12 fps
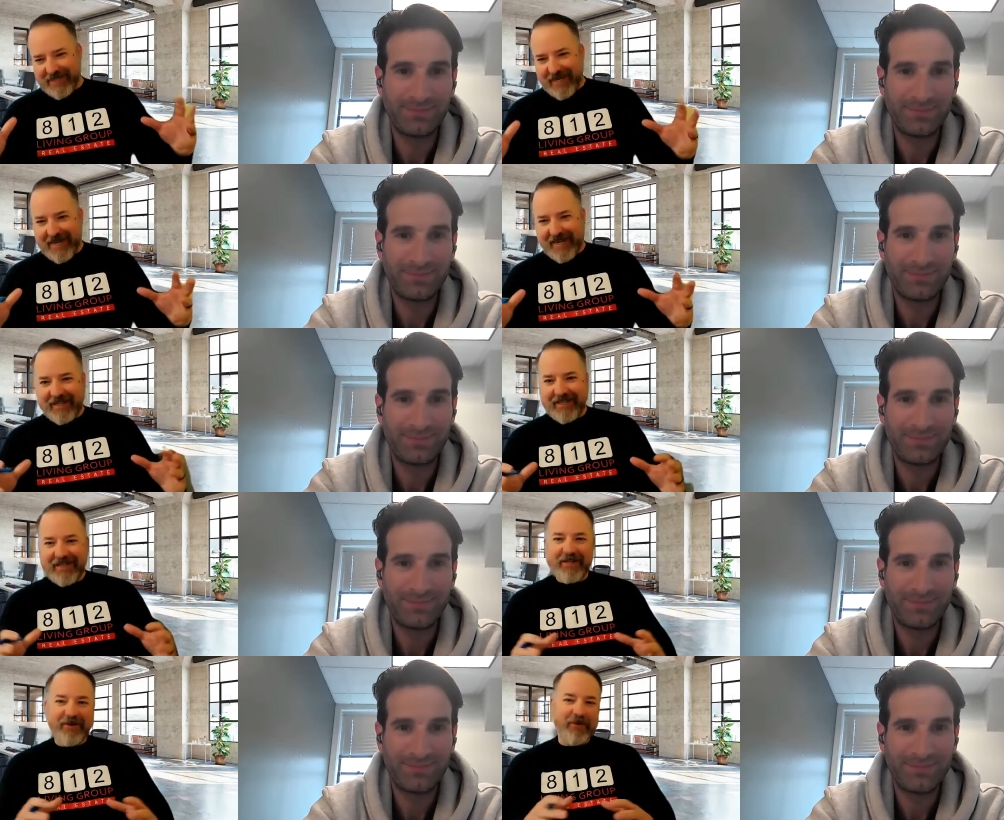
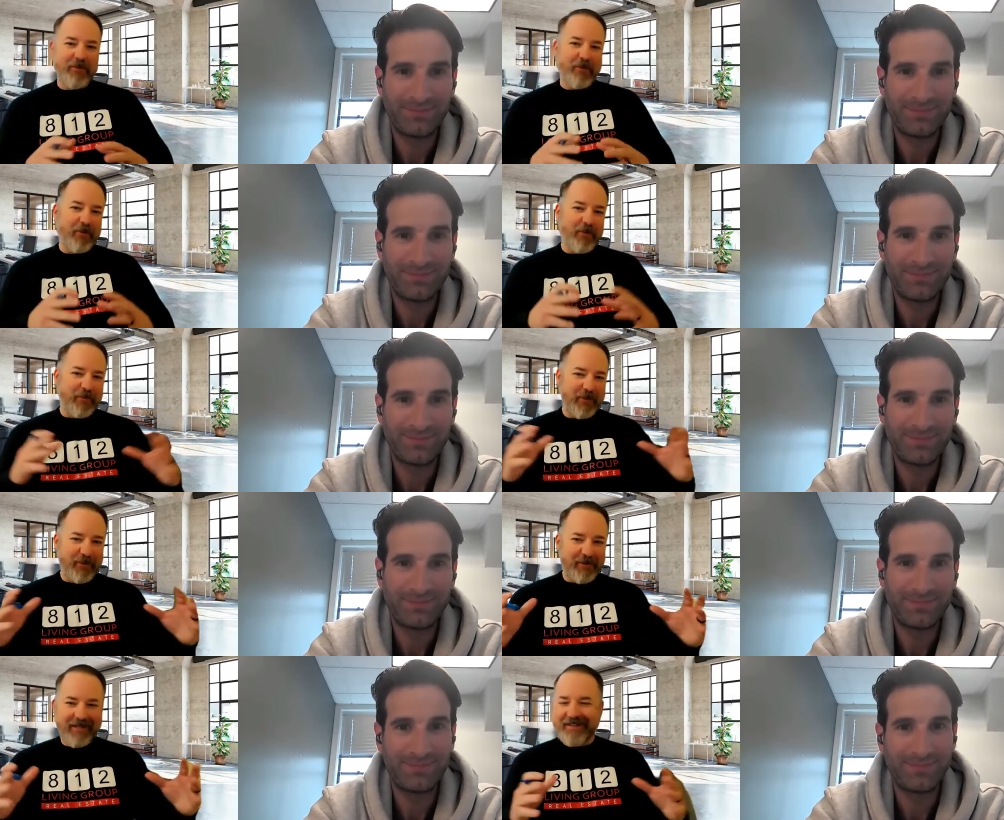Speaker 1: salad or, or
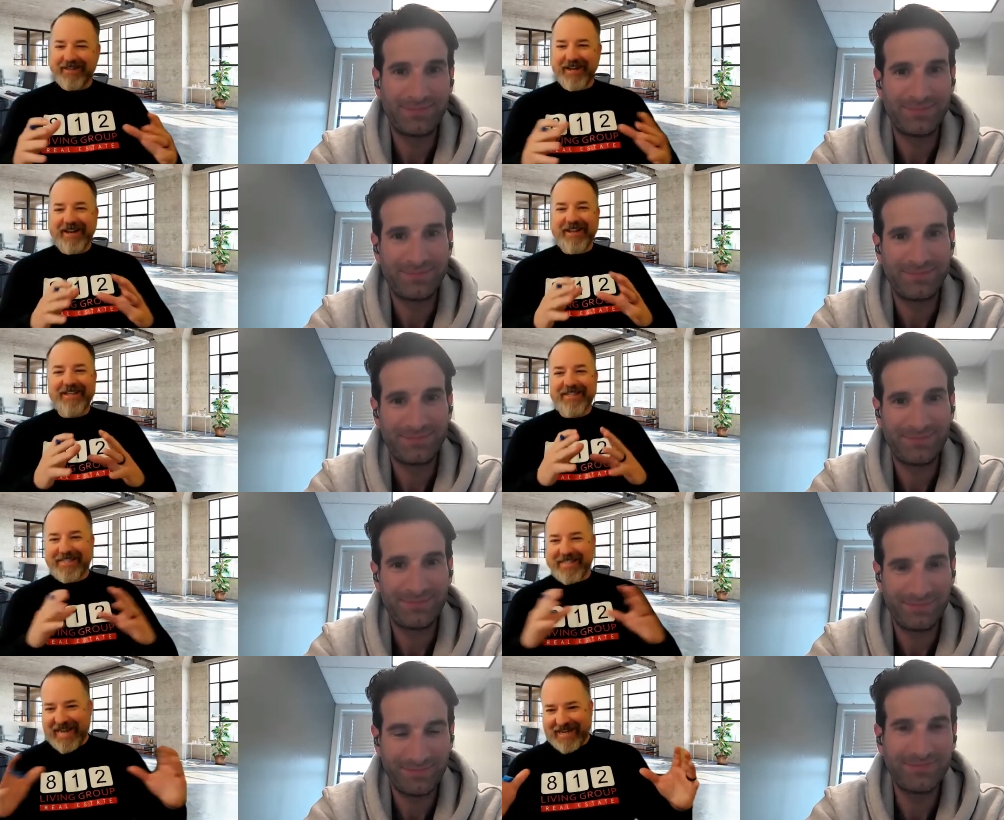blue, none of the
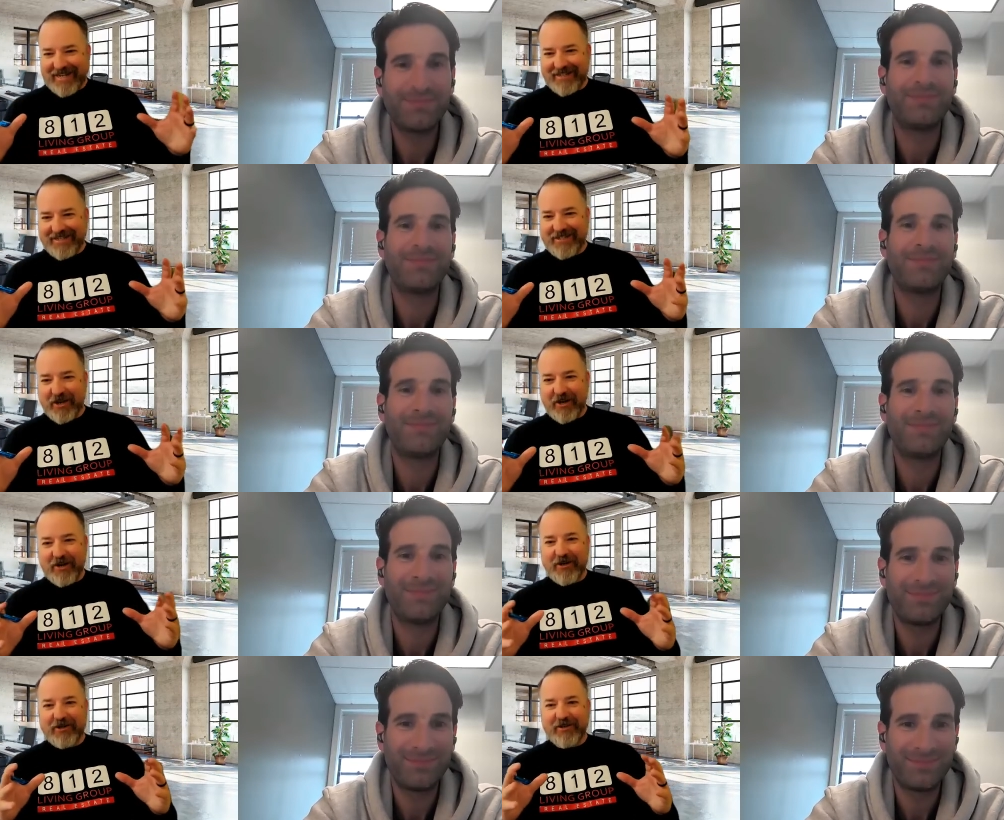salads
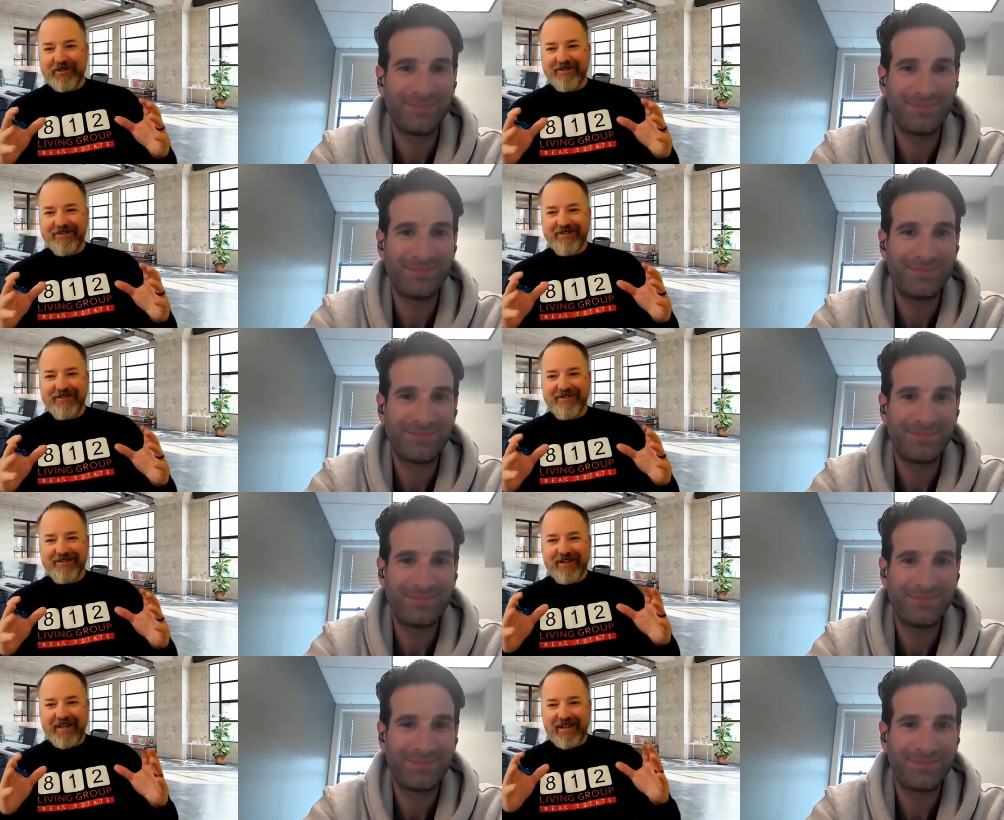are
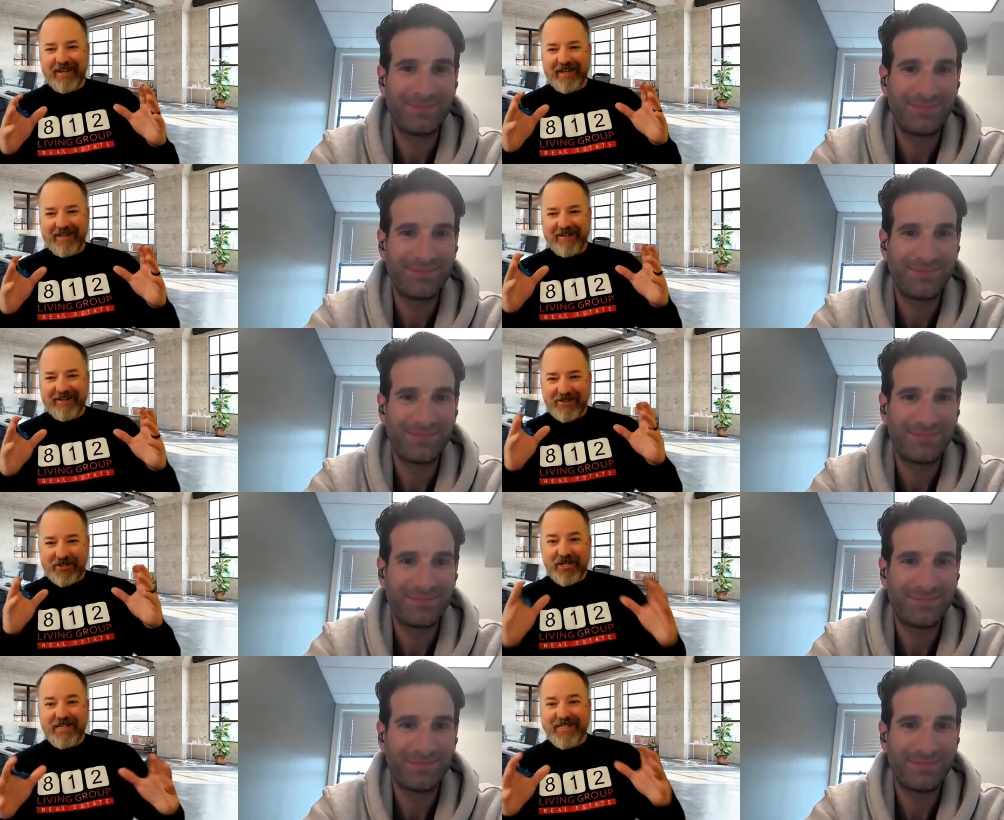uh
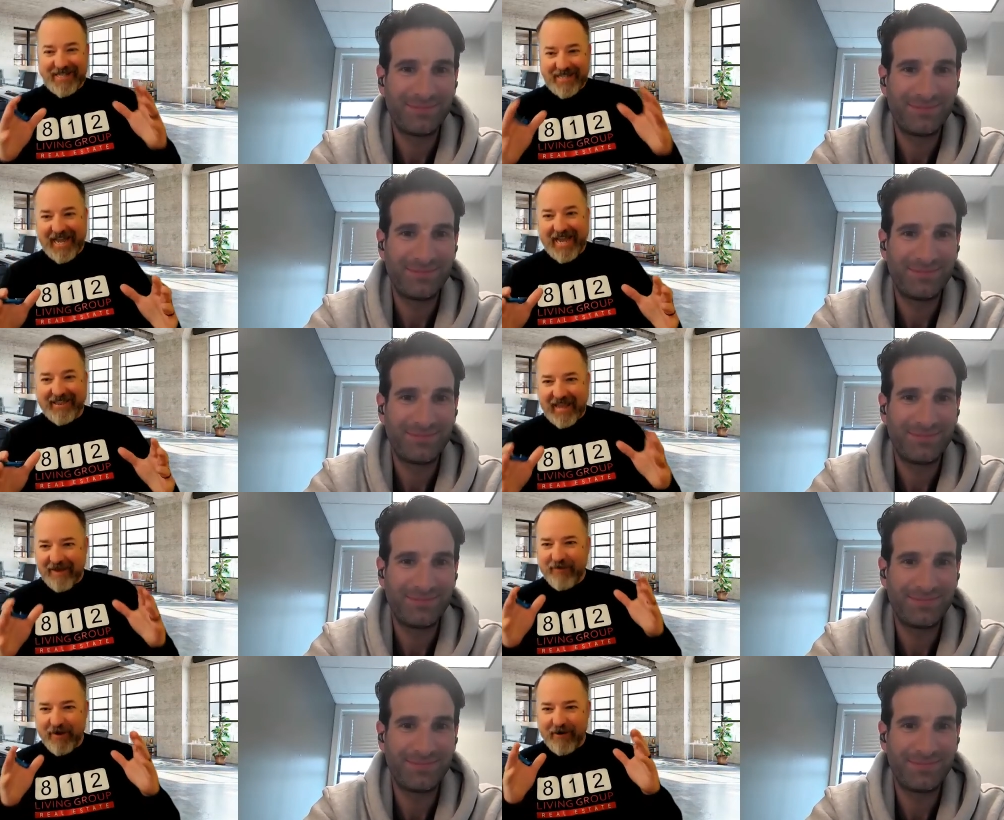just that.
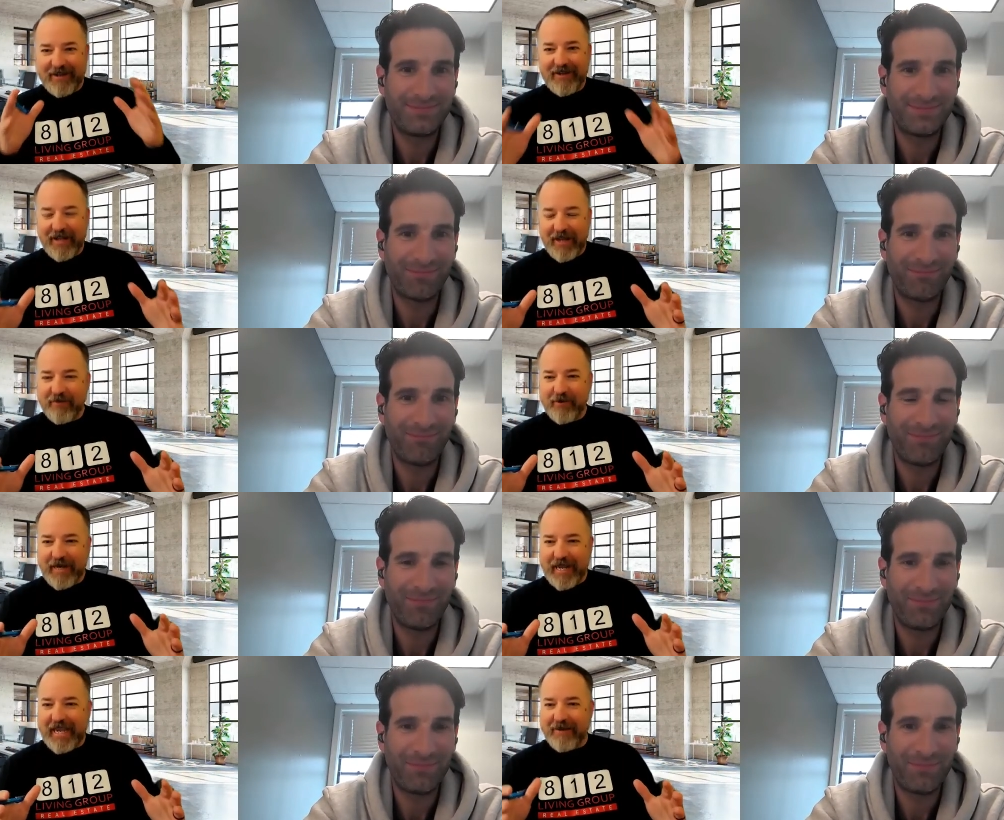They have very
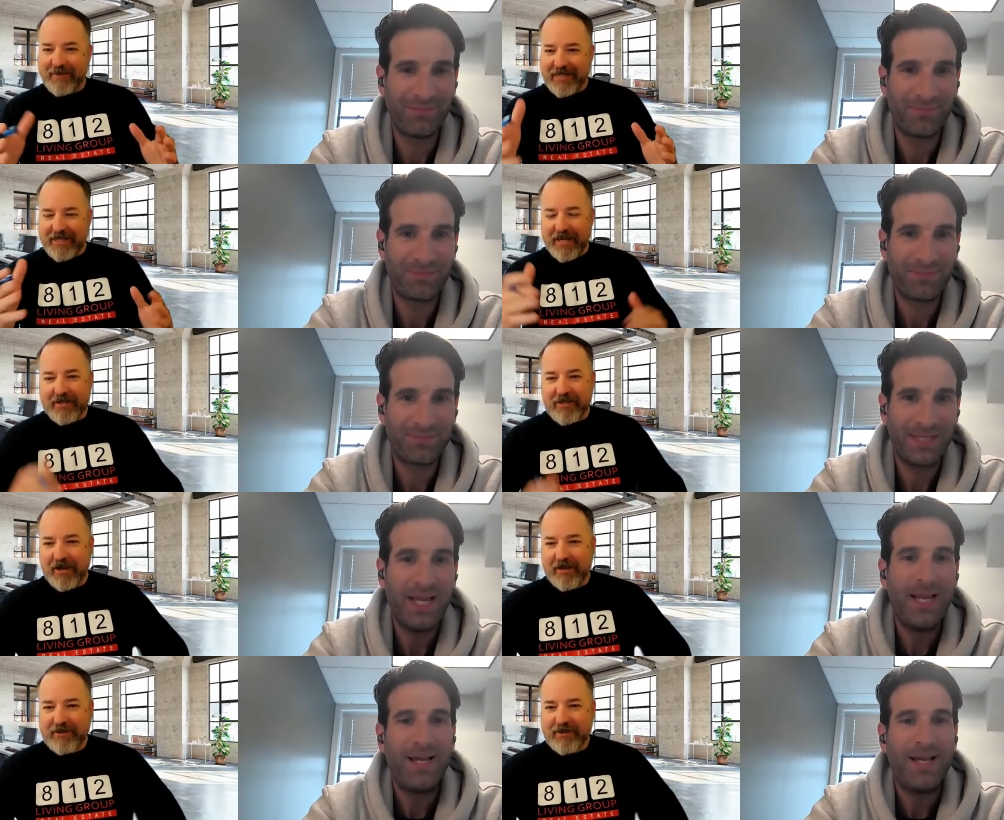clever names. Can you talk